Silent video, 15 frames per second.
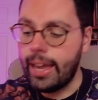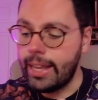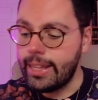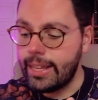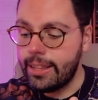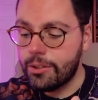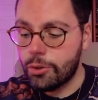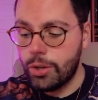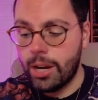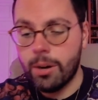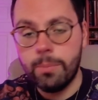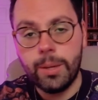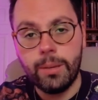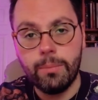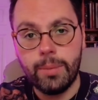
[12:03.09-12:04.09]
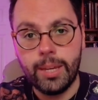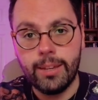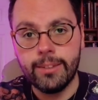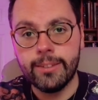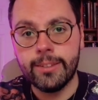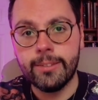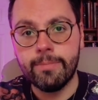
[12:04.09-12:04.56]
And then there's
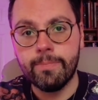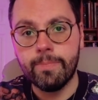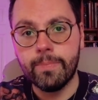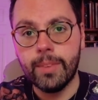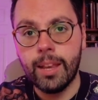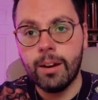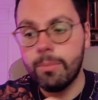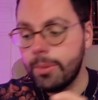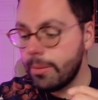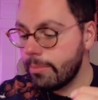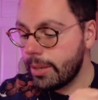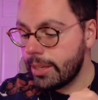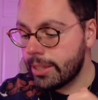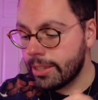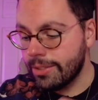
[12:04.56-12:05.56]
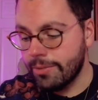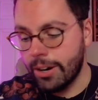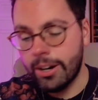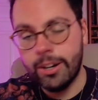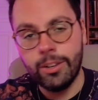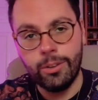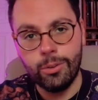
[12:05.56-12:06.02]
Airbnbs. Airbnbs is
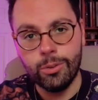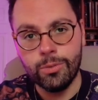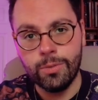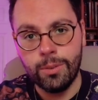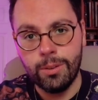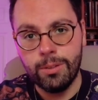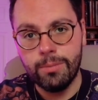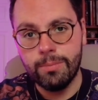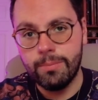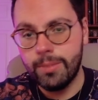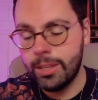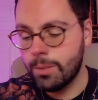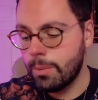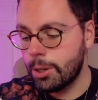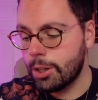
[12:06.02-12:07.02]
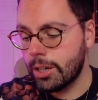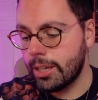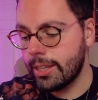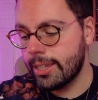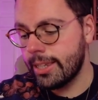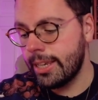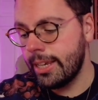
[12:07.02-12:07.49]
very useful, especially
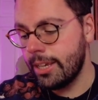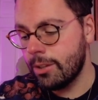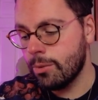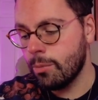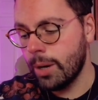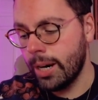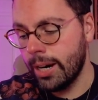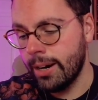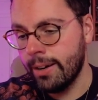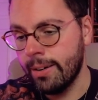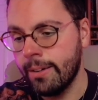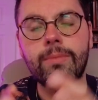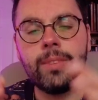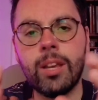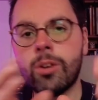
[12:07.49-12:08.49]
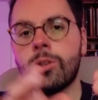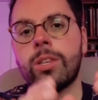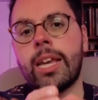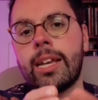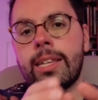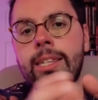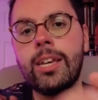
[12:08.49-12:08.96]
in cities where there's
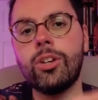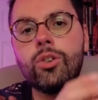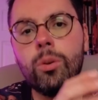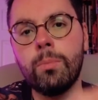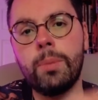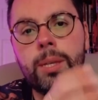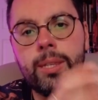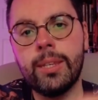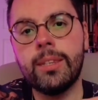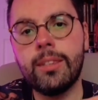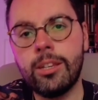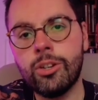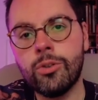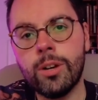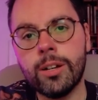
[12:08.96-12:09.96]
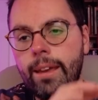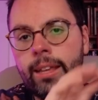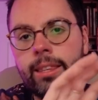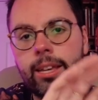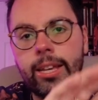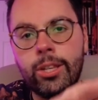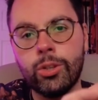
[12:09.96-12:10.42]
like a central business district
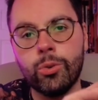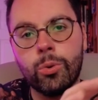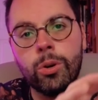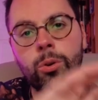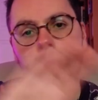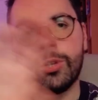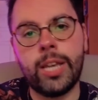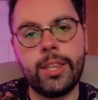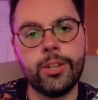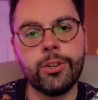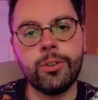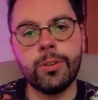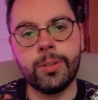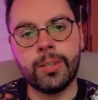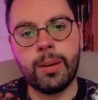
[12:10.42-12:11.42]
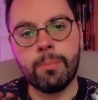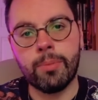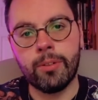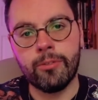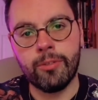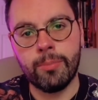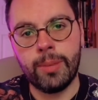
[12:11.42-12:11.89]
and the historical center is
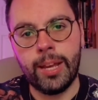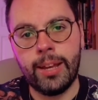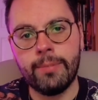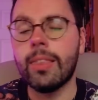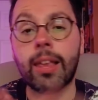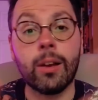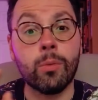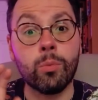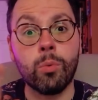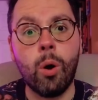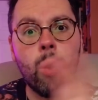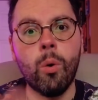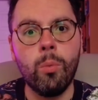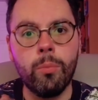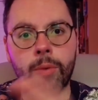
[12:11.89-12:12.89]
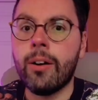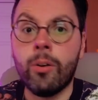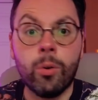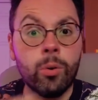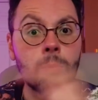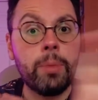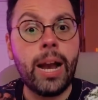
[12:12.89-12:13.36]
separate from that, like Rome
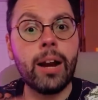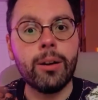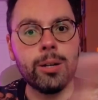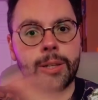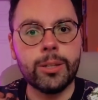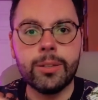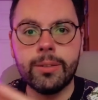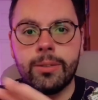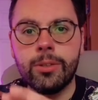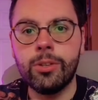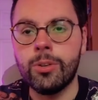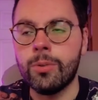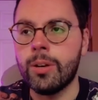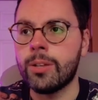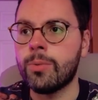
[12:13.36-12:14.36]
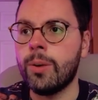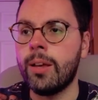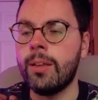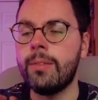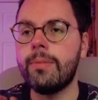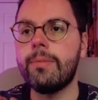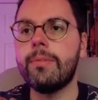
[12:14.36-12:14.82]
or Paris too as well,